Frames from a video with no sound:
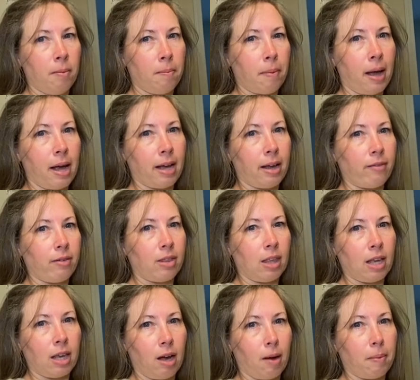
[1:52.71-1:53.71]
Pack
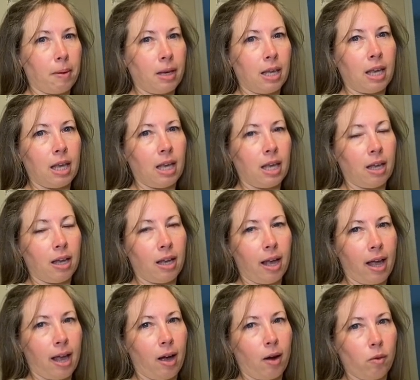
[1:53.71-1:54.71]
everything up and eat
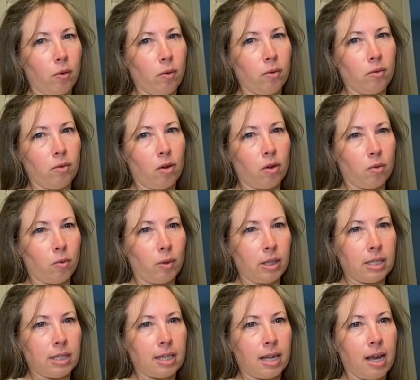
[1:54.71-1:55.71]
out on
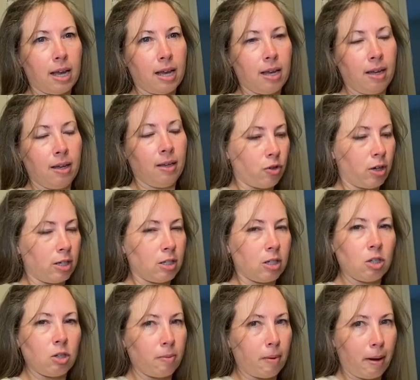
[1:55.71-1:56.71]
Wednesday, trying to
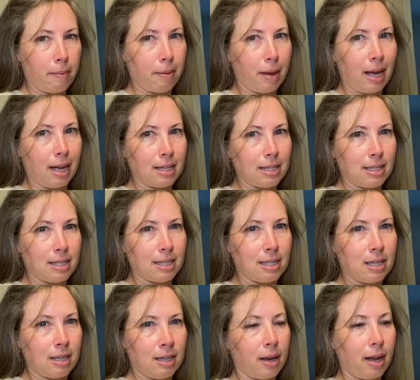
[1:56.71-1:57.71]
do my
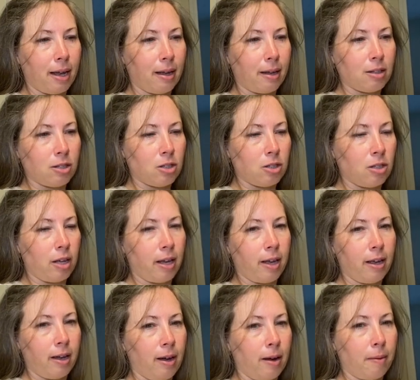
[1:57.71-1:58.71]
best. But I
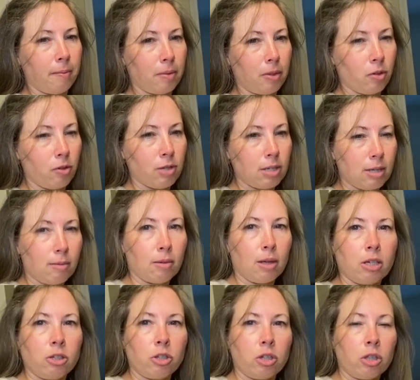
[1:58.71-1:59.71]
um, threw some
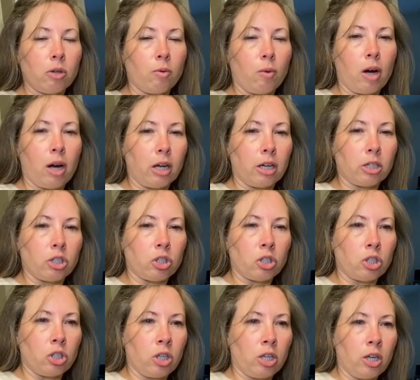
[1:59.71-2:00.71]
laundry in the
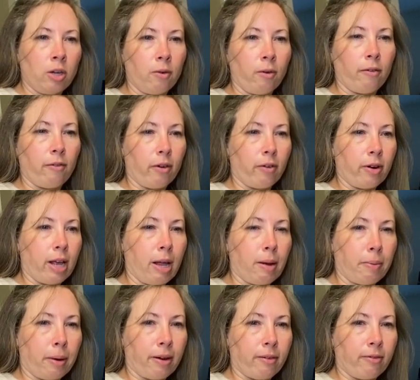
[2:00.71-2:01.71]
wash. We've already
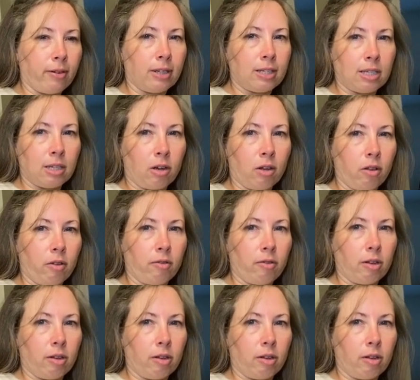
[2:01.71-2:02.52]
had breakfast and all of